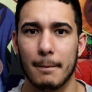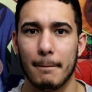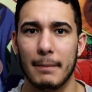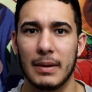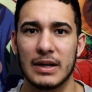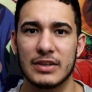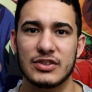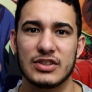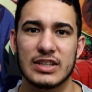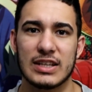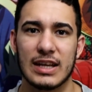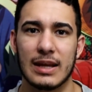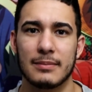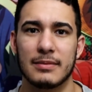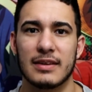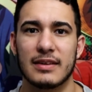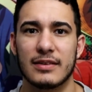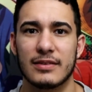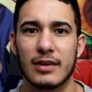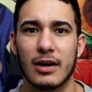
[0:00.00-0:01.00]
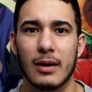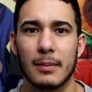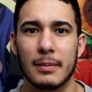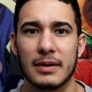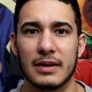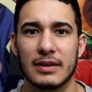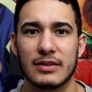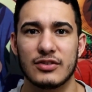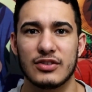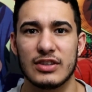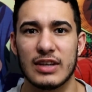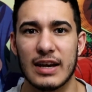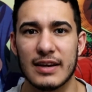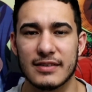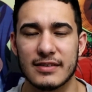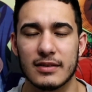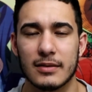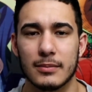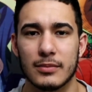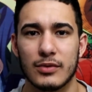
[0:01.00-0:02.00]
But she climbs at the top, and then she
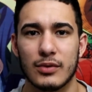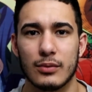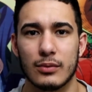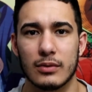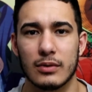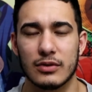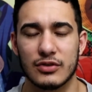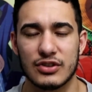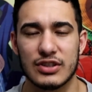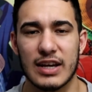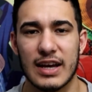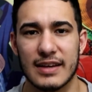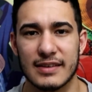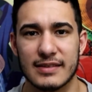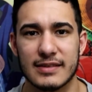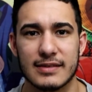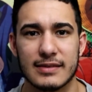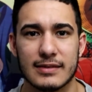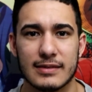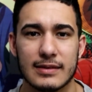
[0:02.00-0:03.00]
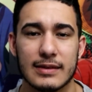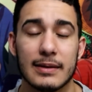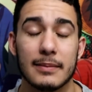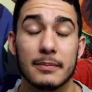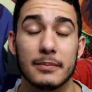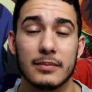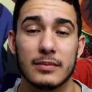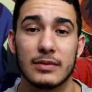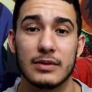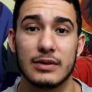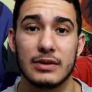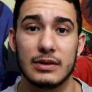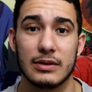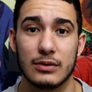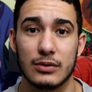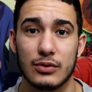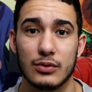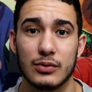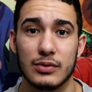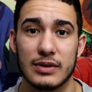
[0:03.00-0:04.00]
asks them,
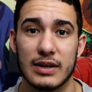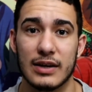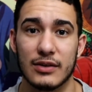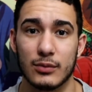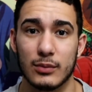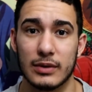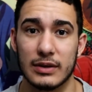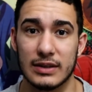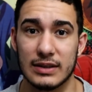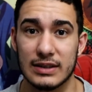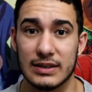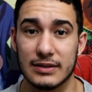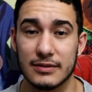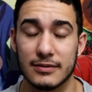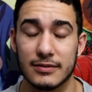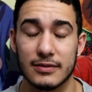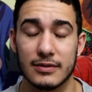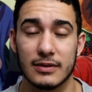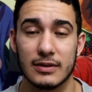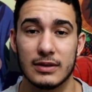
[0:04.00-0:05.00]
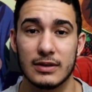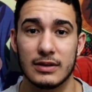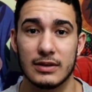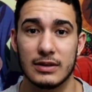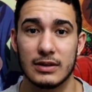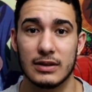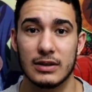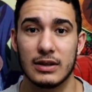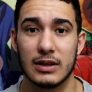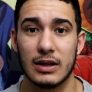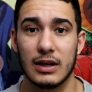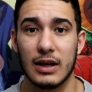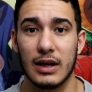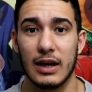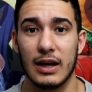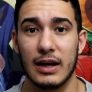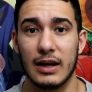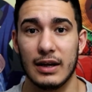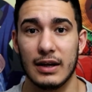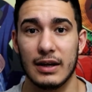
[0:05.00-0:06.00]
"Do you guys want to live?"
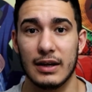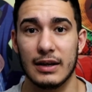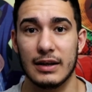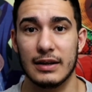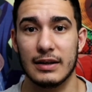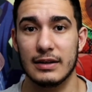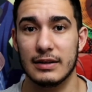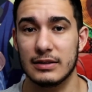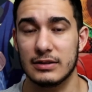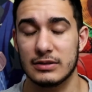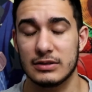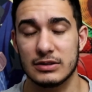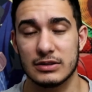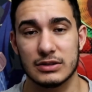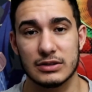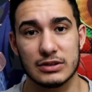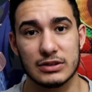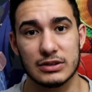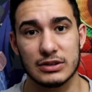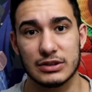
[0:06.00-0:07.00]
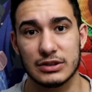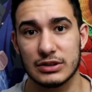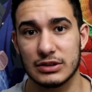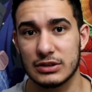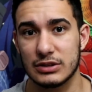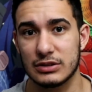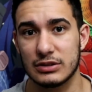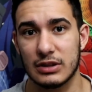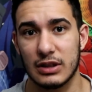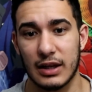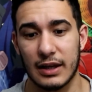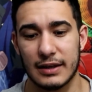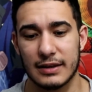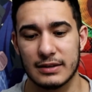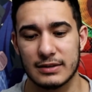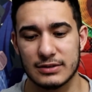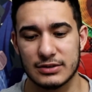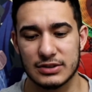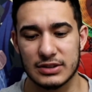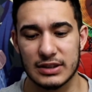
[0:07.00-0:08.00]
And like
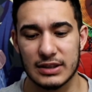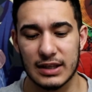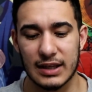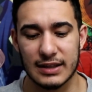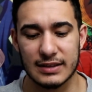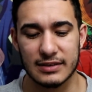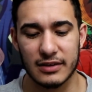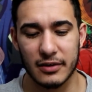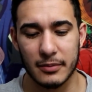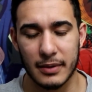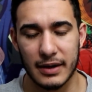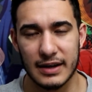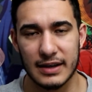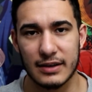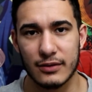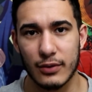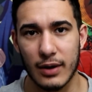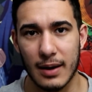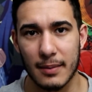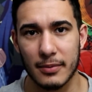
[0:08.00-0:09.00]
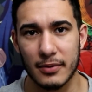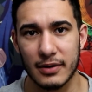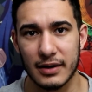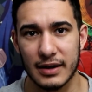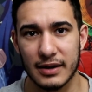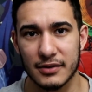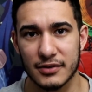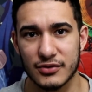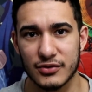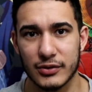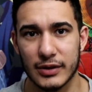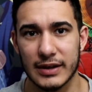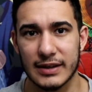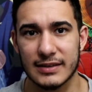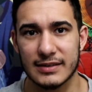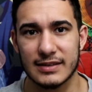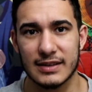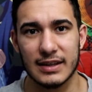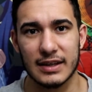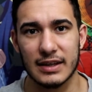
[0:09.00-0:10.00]
she lets everybody grab her hair
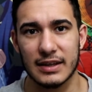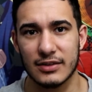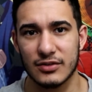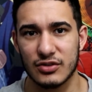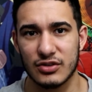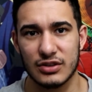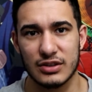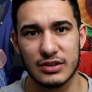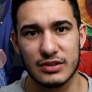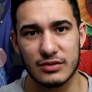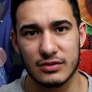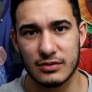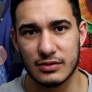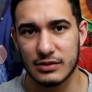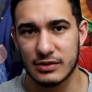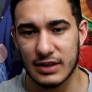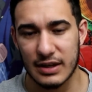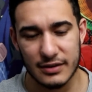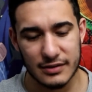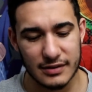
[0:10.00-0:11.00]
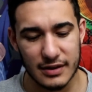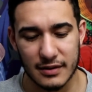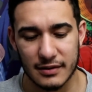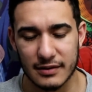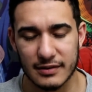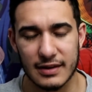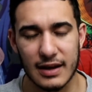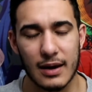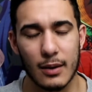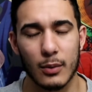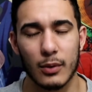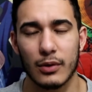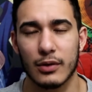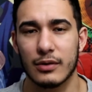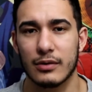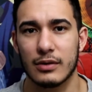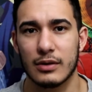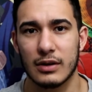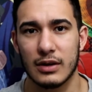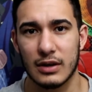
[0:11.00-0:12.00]
strands, and she tears down the
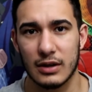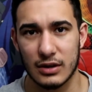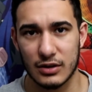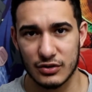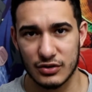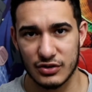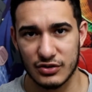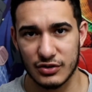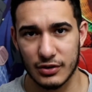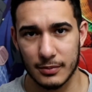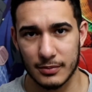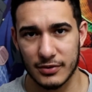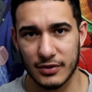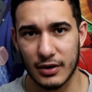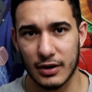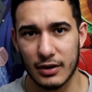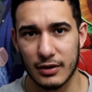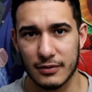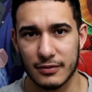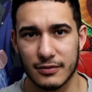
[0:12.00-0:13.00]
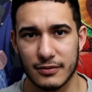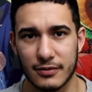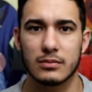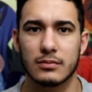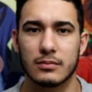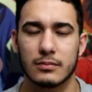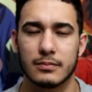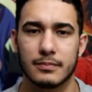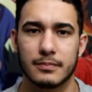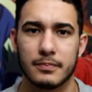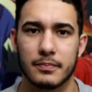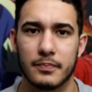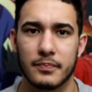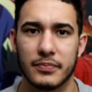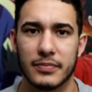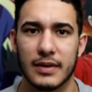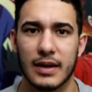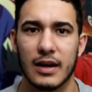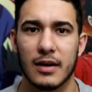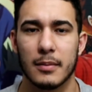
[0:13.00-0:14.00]
tower. She jumps off.
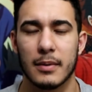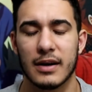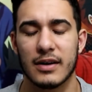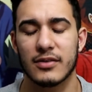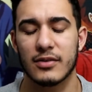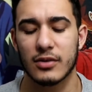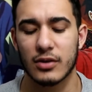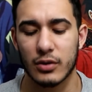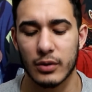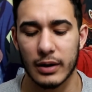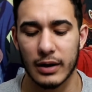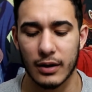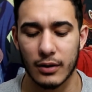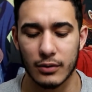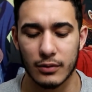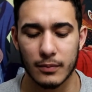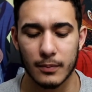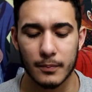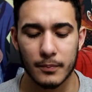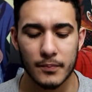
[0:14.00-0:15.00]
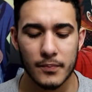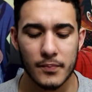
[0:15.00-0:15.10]
Everybody's on the ground,